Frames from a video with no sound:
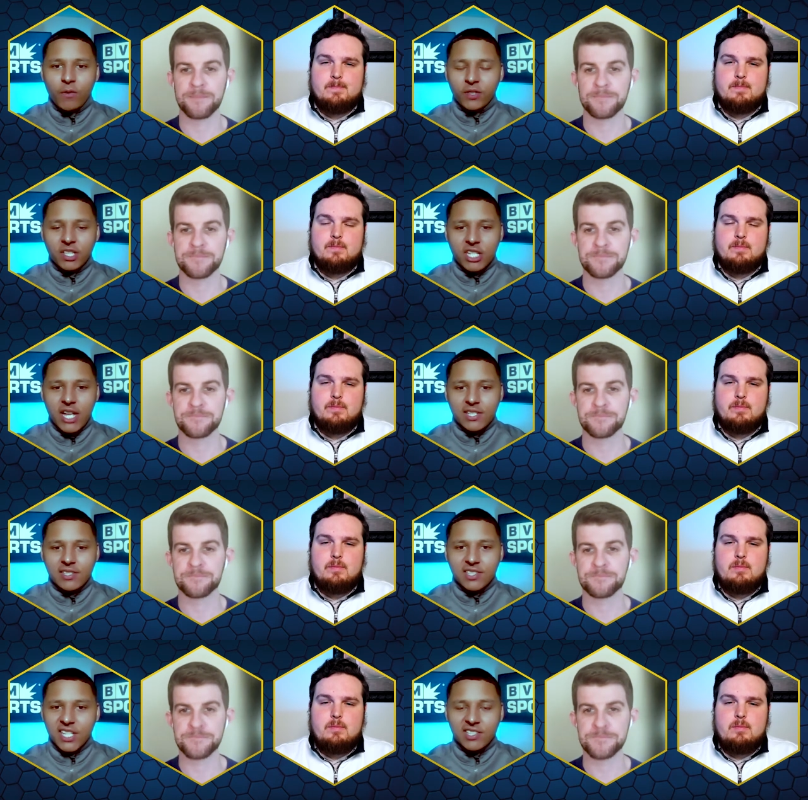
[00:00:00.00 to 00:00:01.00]
Speaker 1: one for the Jets,
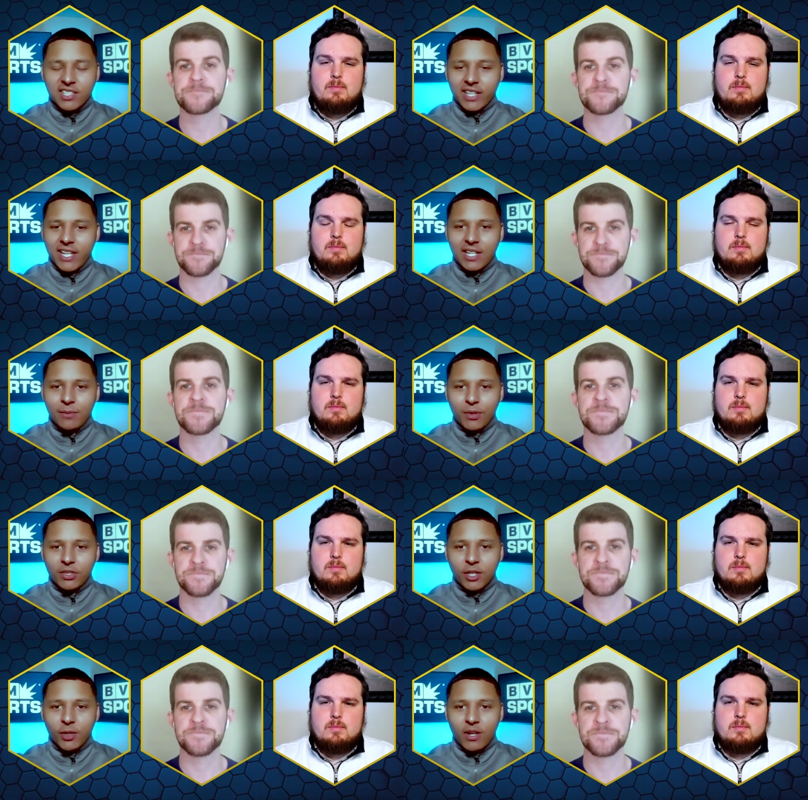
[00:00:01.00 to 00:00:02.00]
just insulating and
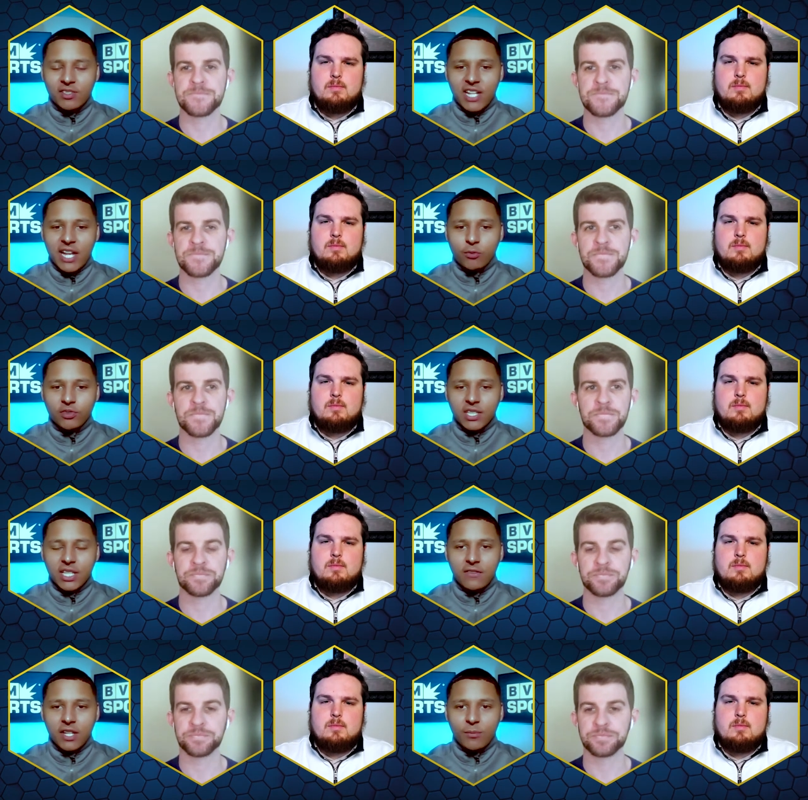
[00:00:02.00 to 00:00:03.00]
building around Zach Wilson,
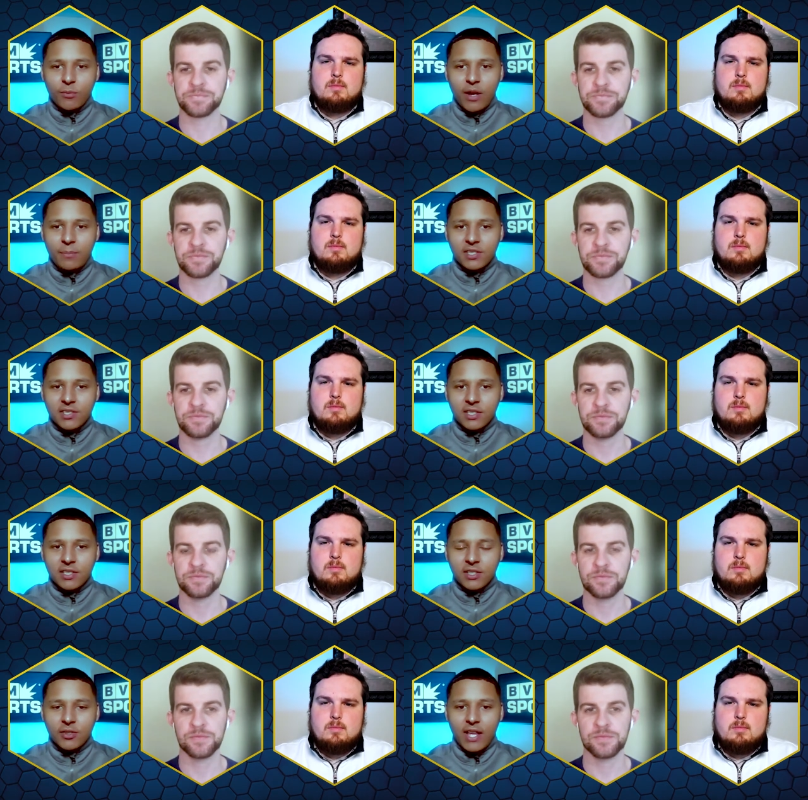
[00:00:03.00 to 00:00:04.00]
giving him weapons, and
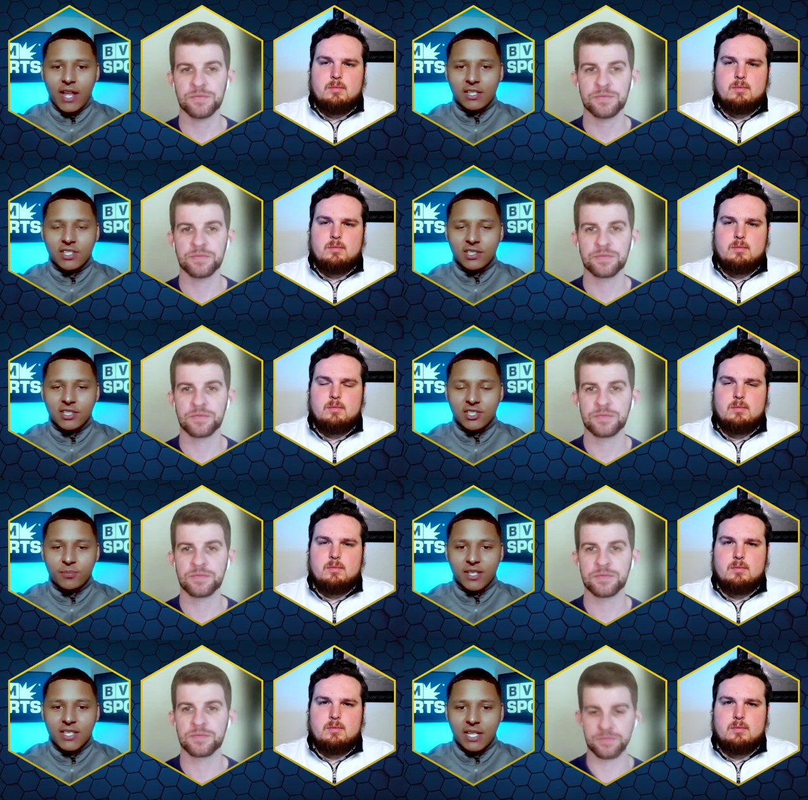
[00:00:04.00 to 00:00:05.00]
you know, kind of just just
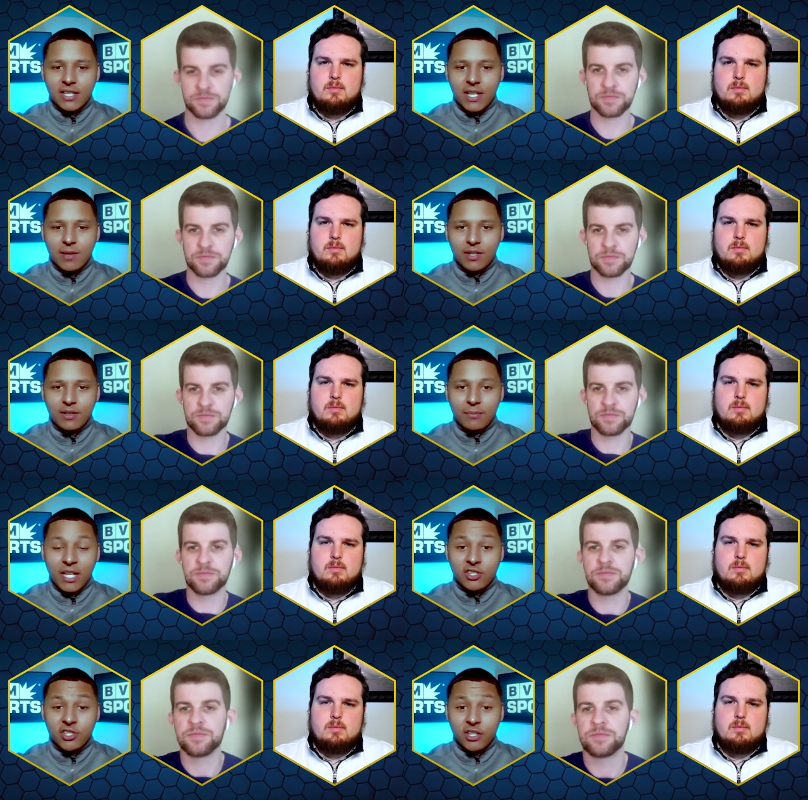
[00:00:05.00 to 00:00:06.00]
protecting him and
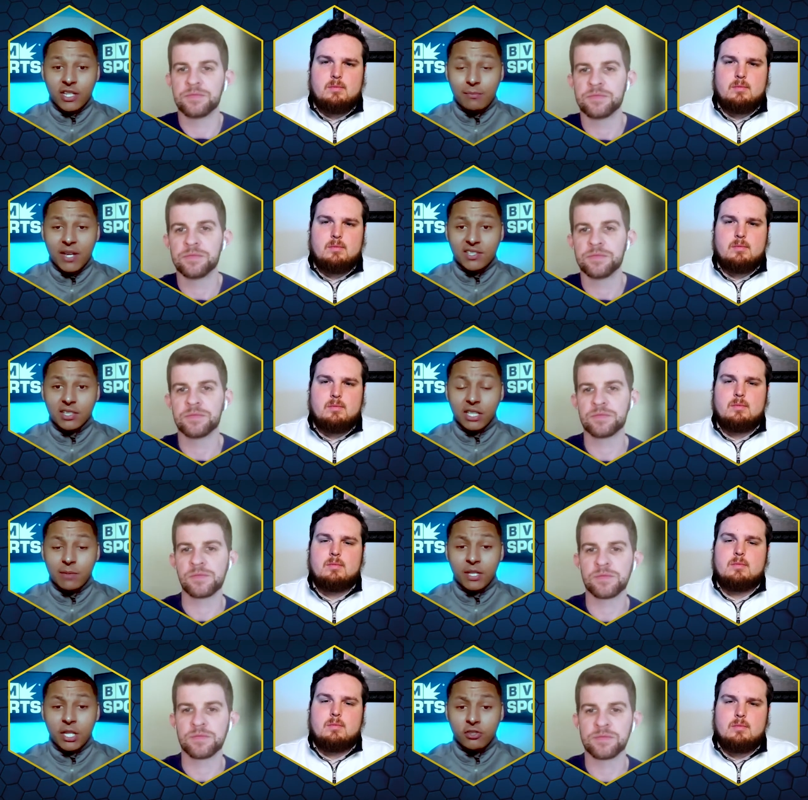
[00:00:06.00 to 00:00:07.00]
making sure he makes a
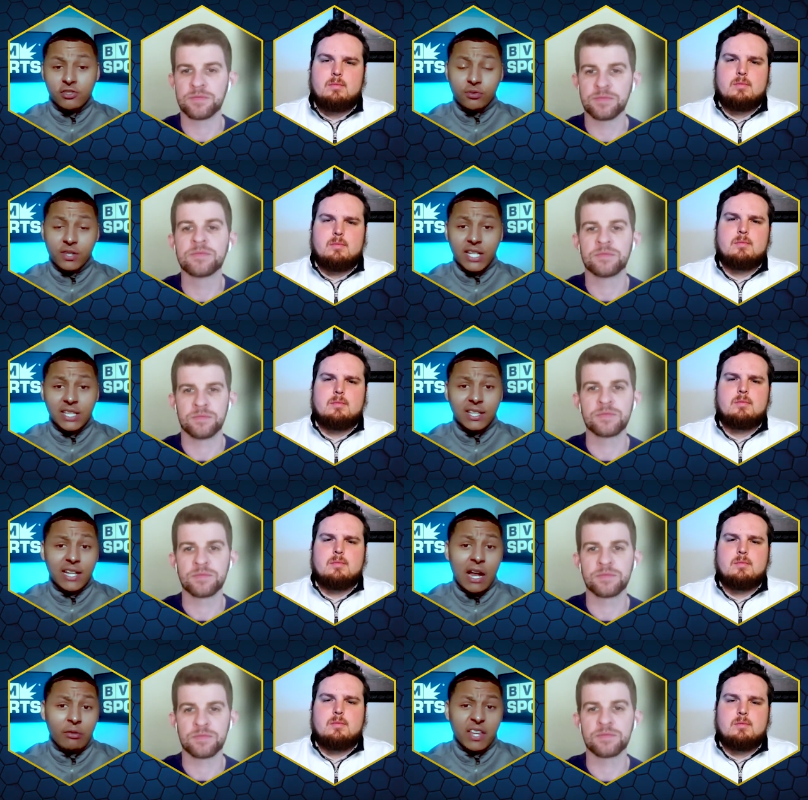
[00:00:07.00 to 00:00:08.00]
leap in year two. And they did that.
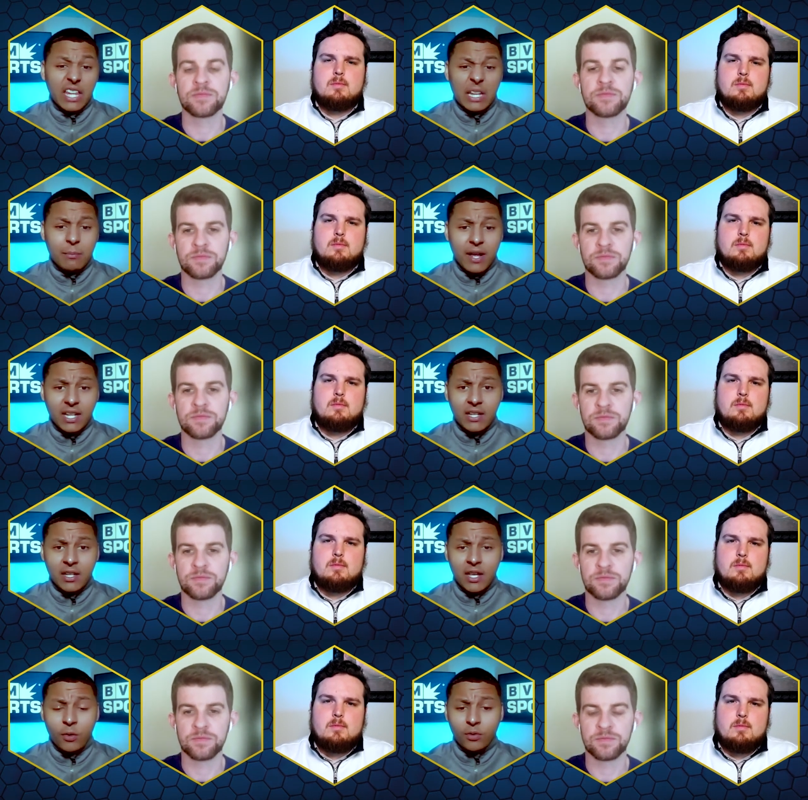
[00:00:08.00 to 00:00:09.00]
I don't think anybody
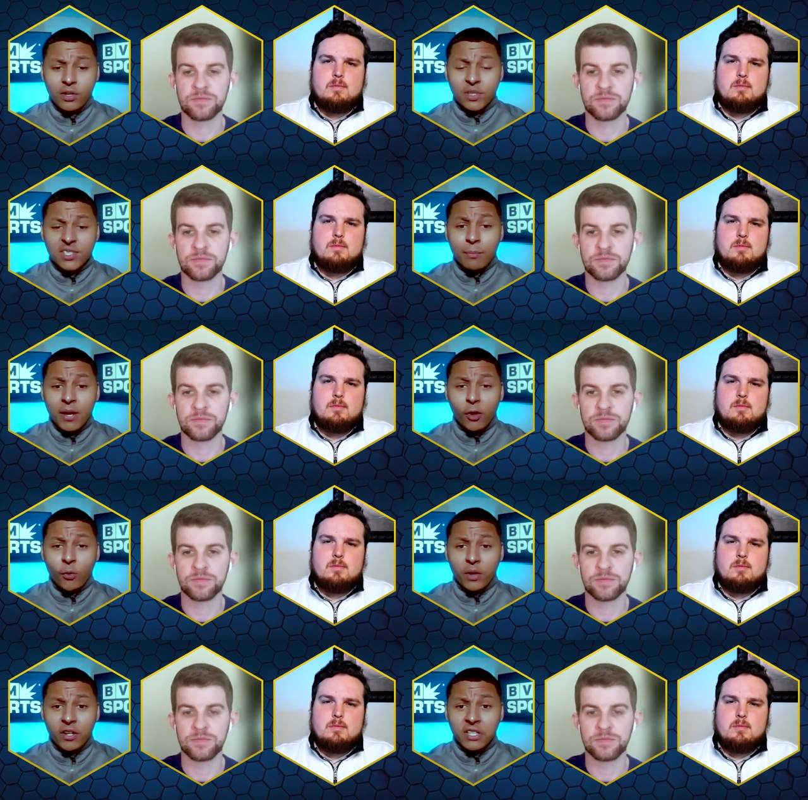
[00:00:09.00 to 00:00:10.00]
was a bigger
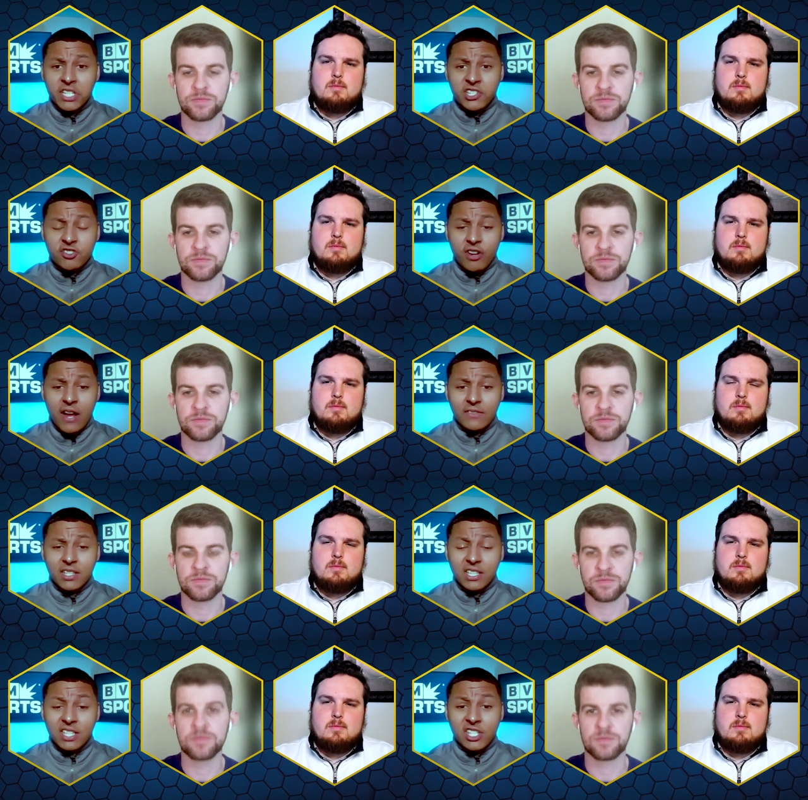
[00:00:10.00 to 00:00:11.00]
winner in this draft
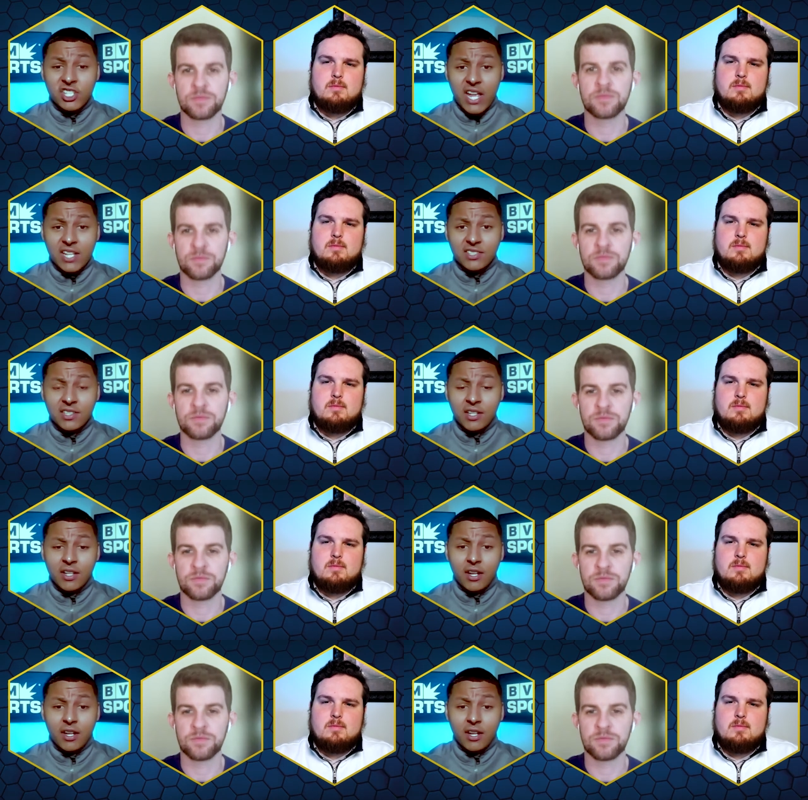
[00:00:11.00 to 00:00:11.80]
than the Jets